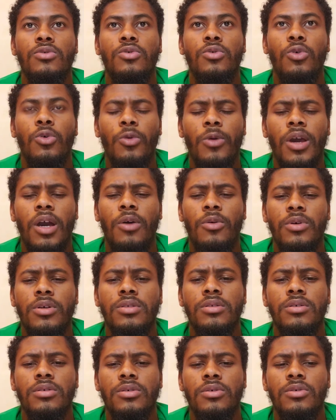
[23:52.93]
go where I
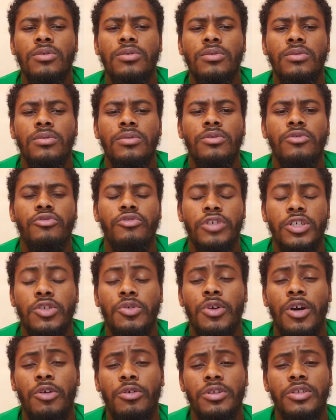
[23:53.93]
want to go, reach
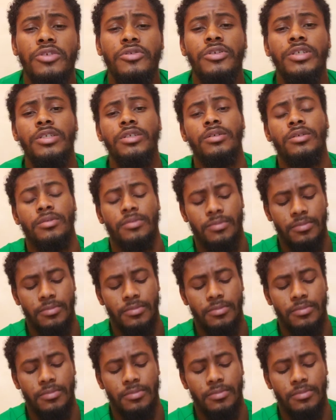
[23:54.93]
where I want to reach.